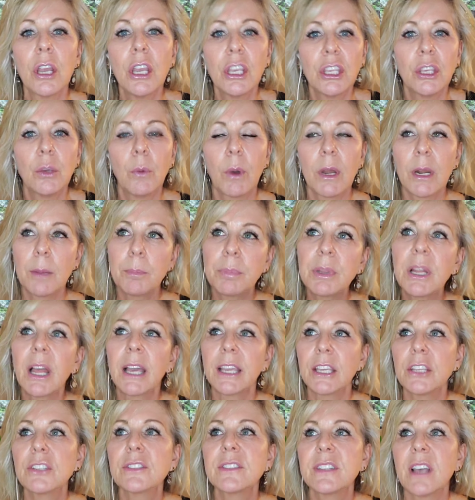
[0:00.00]
you want to plug
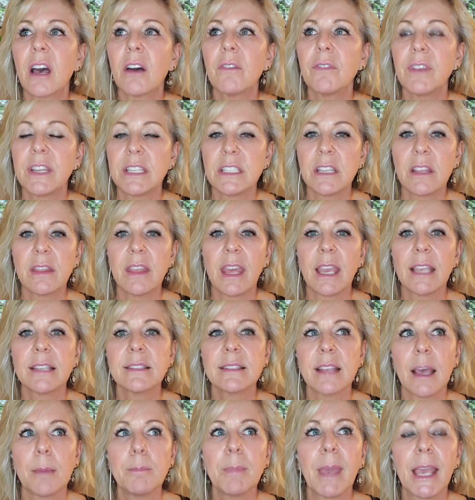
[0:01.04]
yourself into things
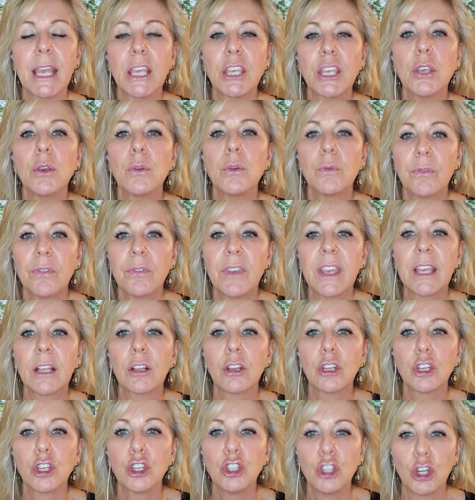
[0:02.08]
that make you
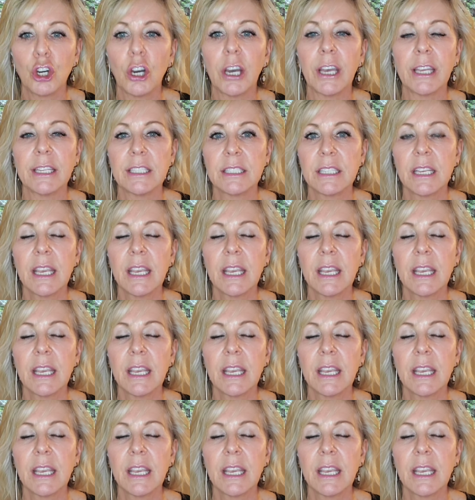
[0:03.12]
feel good